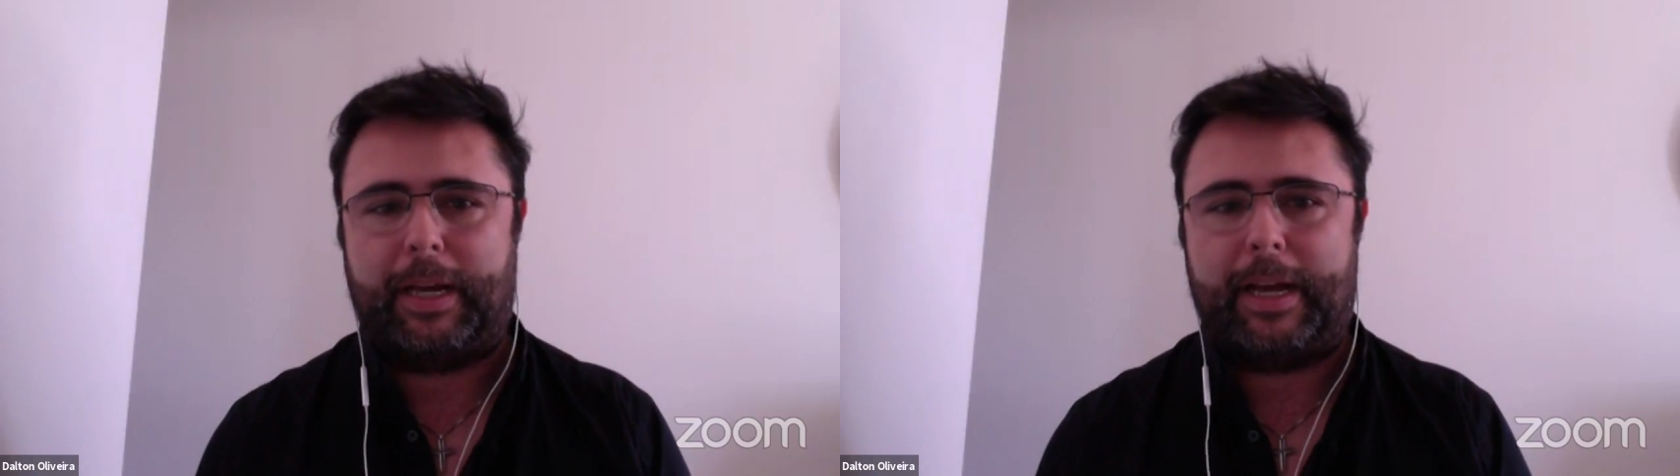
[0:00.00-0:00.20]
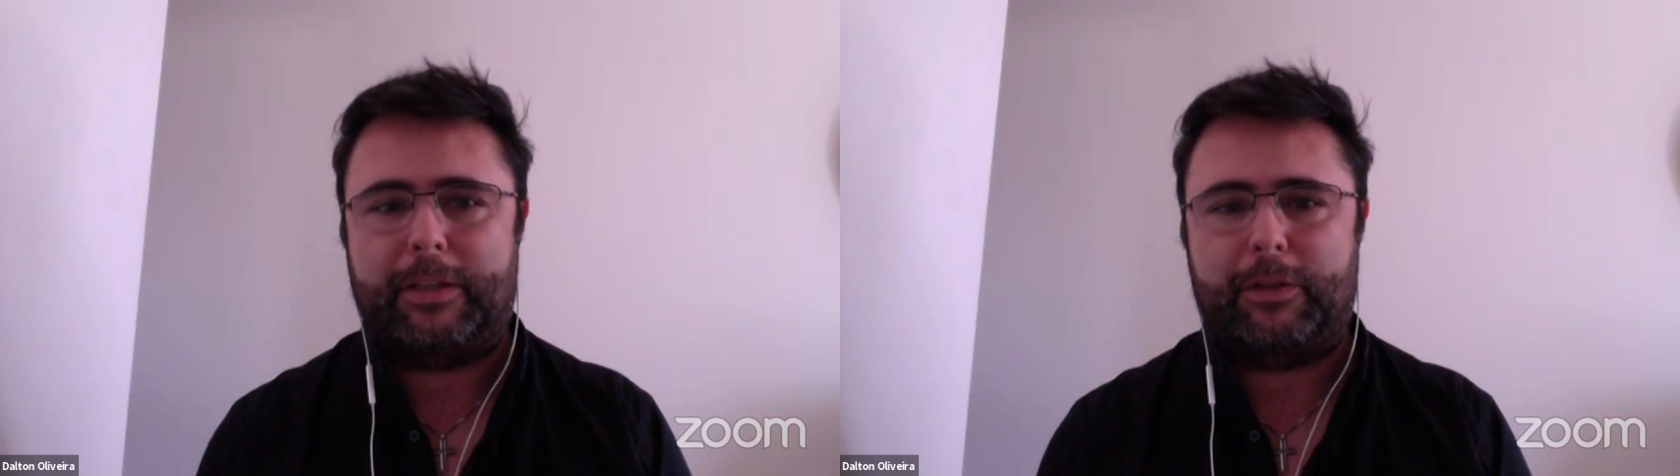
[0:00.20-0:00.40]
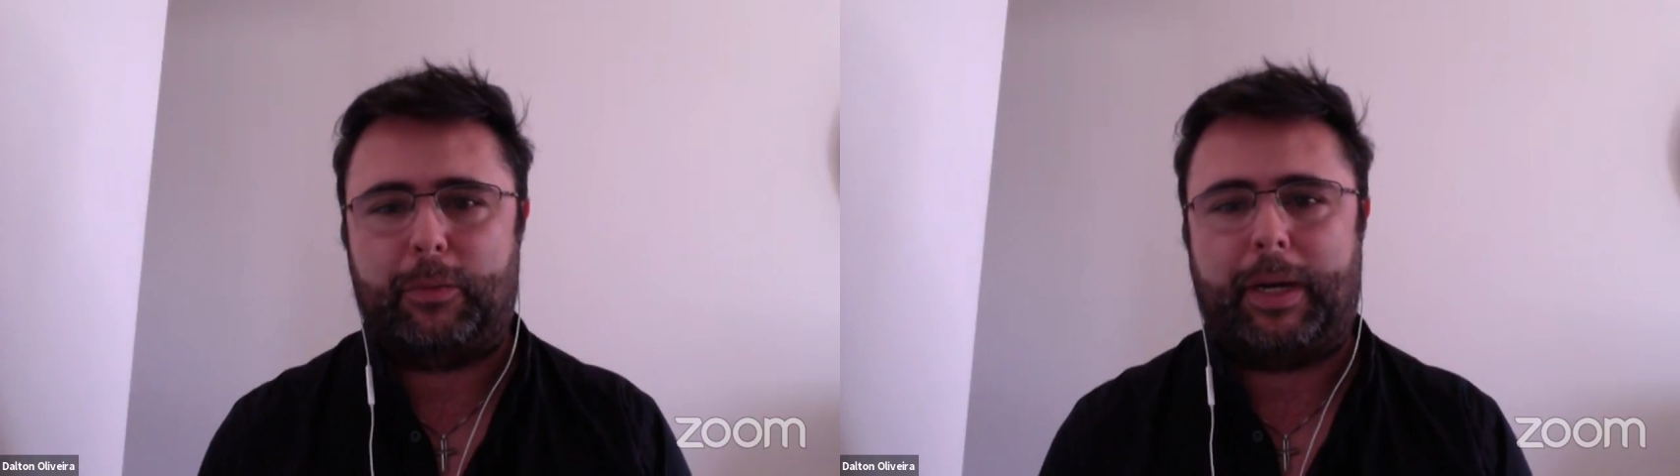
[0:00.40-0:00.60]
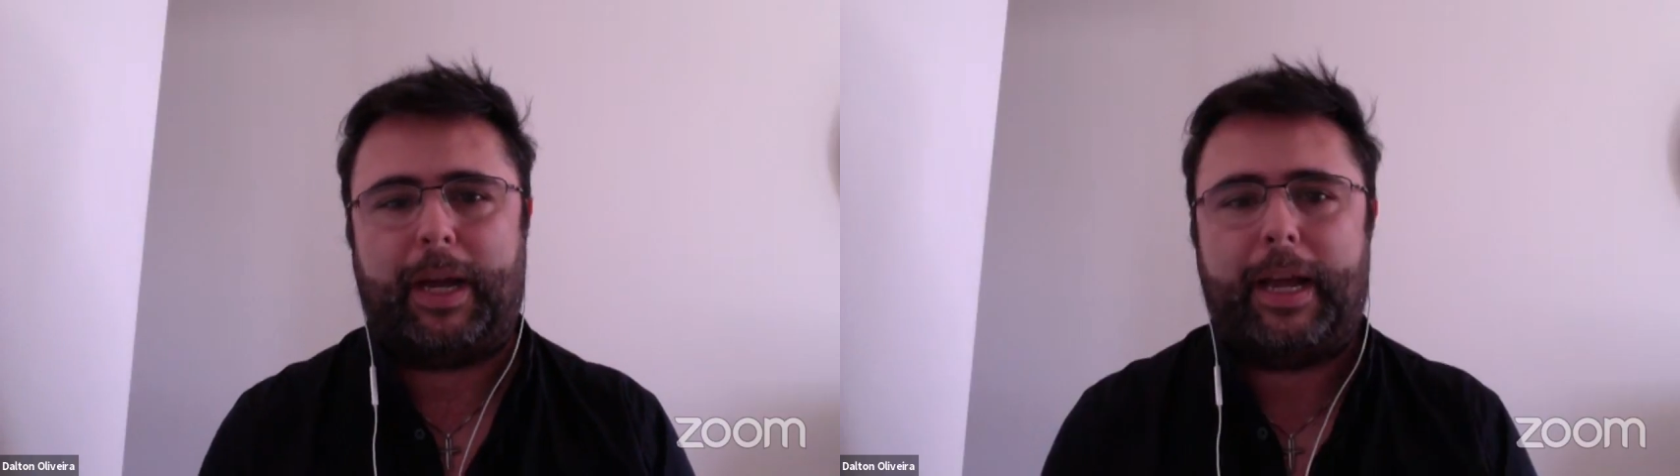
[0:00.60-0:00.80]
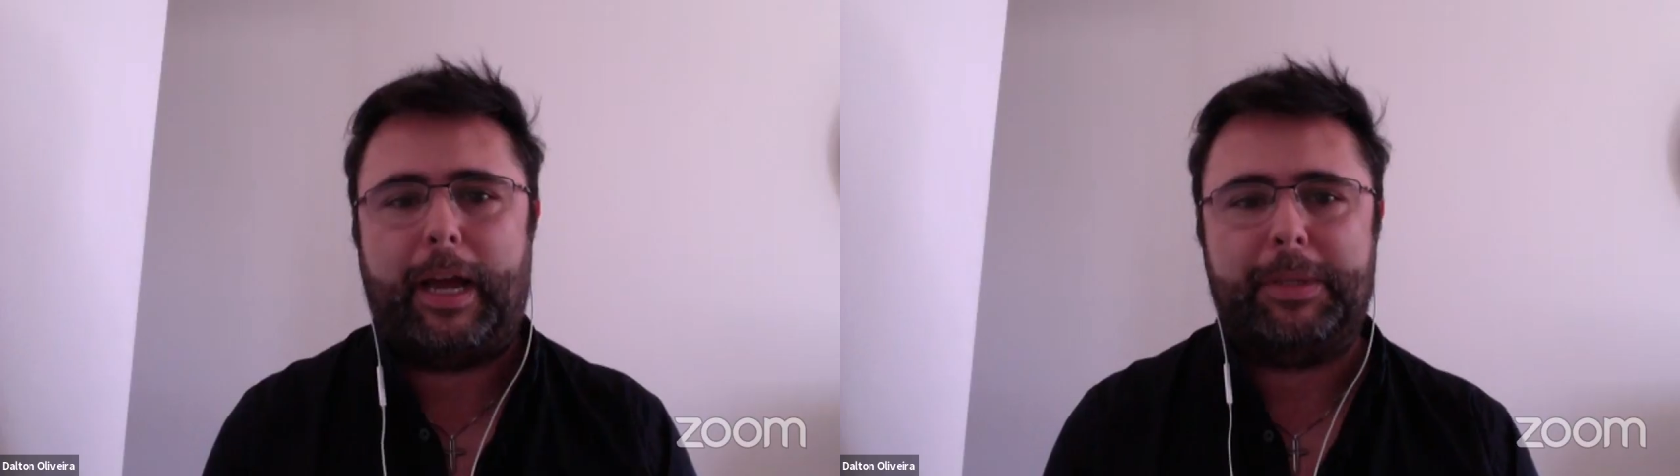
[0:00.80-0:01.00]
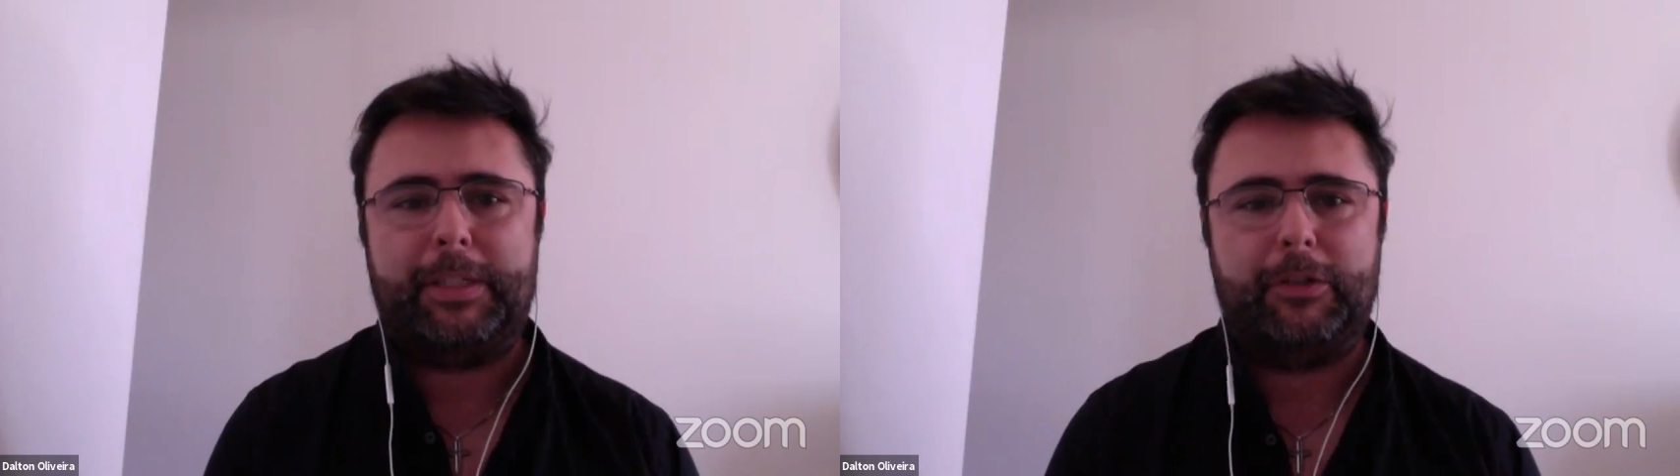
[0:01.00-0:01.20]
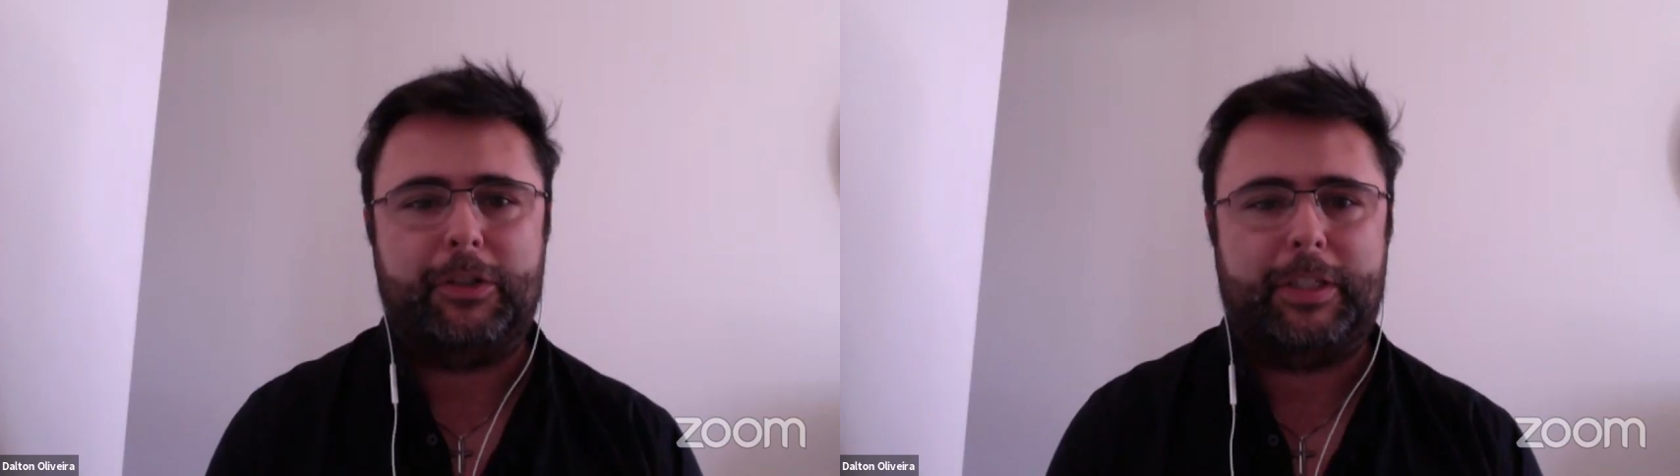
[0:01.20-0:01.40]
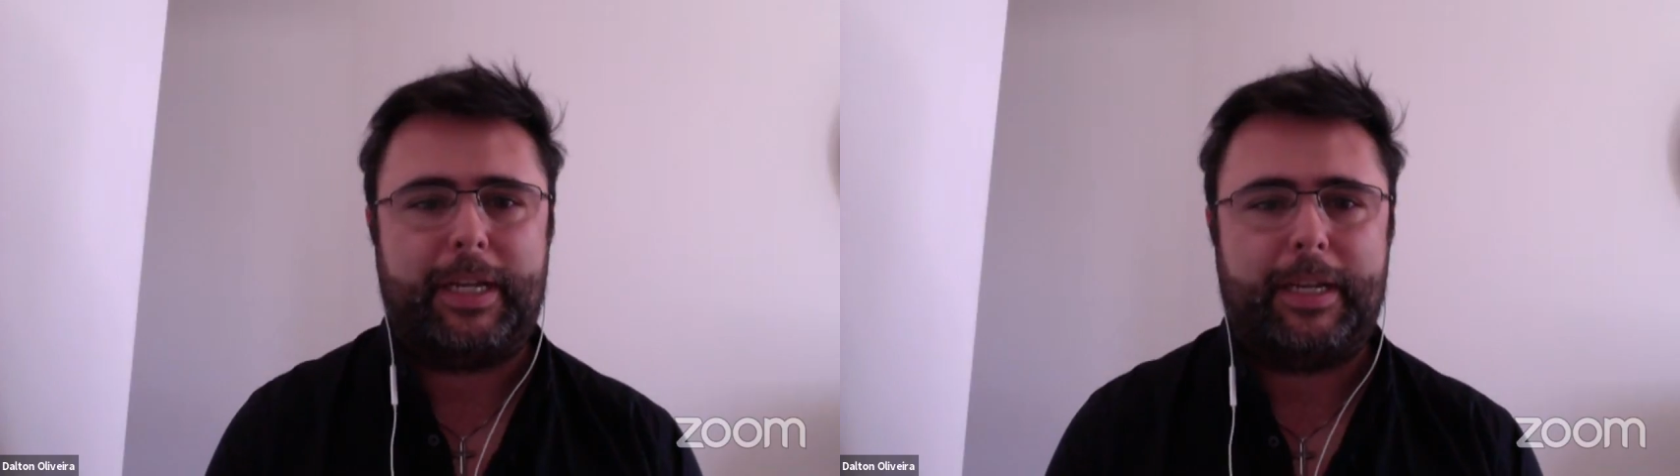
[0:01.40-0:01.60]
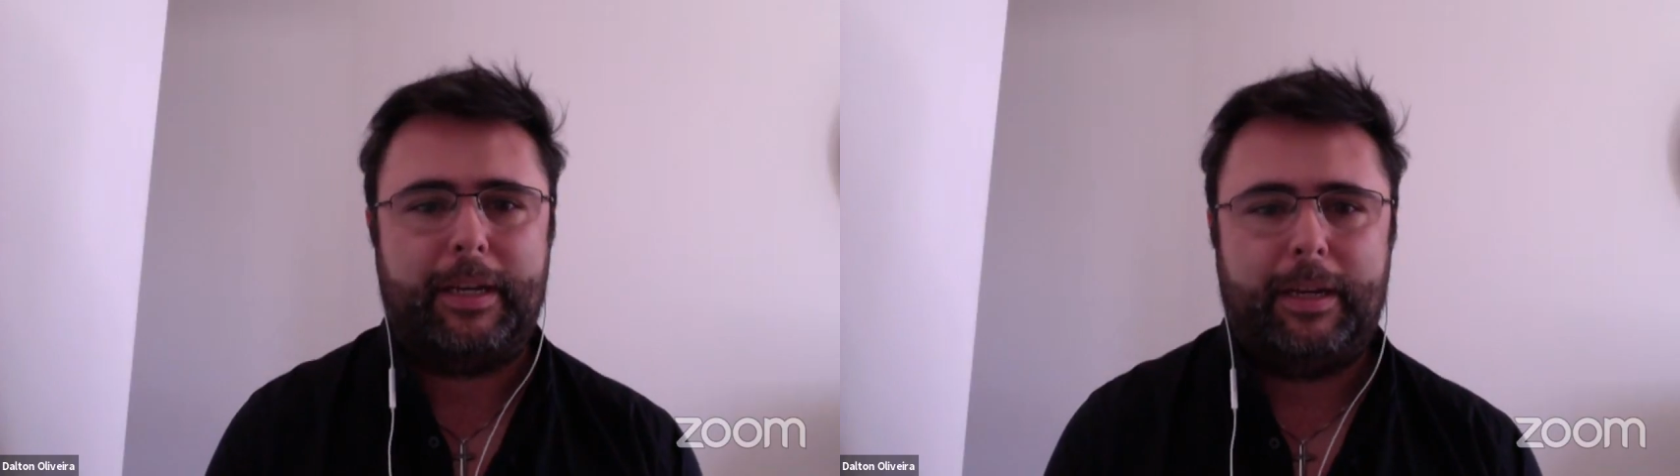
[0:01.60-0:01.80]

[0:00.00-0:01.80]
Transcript: as what I am to today,